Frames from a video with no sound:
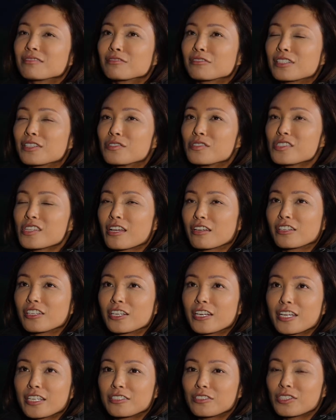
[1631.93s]
When I was
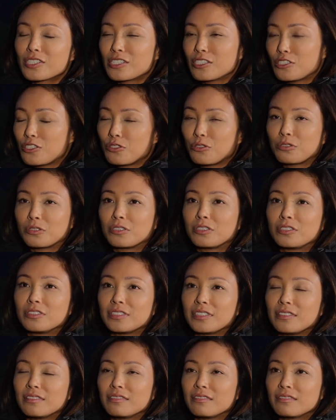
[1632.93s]
younger, I used to doodle
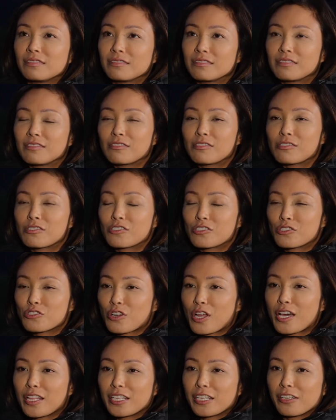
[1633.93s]
and
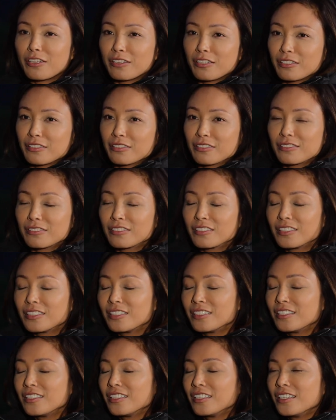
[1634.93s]
draw little
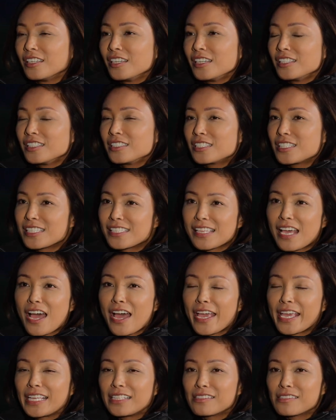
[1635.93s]

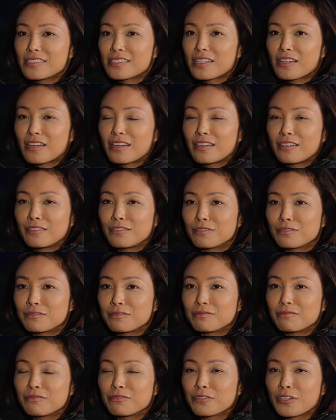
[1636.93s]
designs
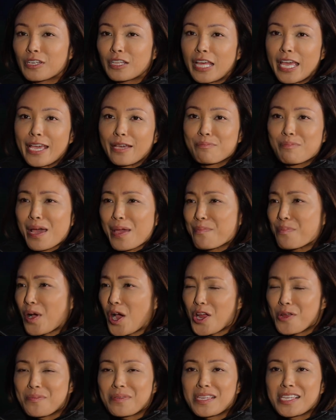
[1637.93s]
for my
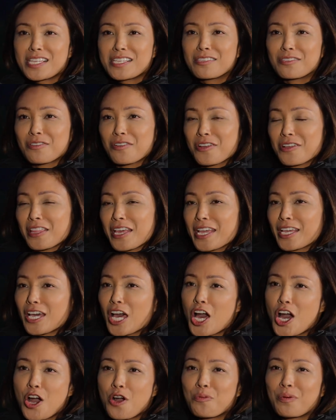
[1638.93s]
Barbies, or
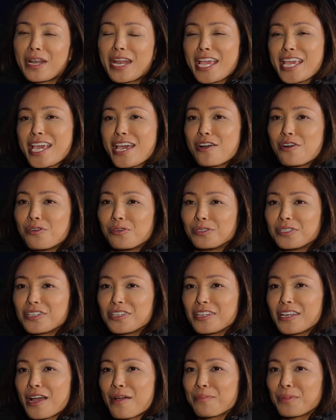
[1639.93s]
when I get
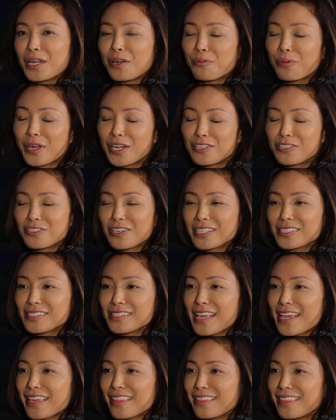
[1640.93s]
older, I'm going to wear a dress
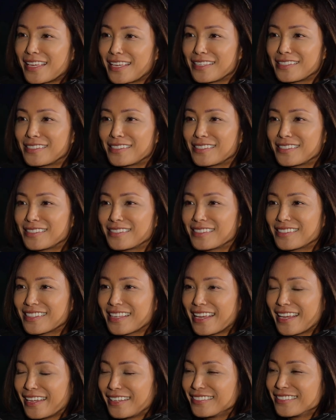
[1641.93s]
like this.
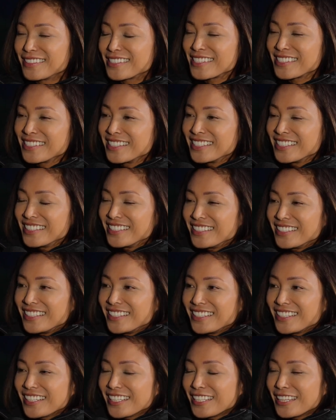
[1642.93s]
And
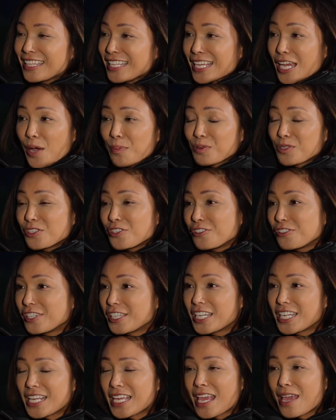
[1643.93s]
the
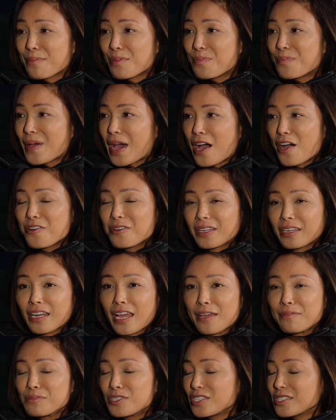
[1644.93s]
opportunity came about, and
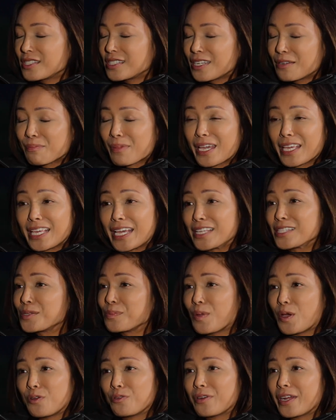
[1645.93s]
I'm just in my yes
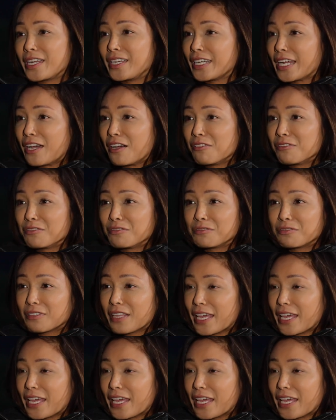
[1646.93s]
mode right now of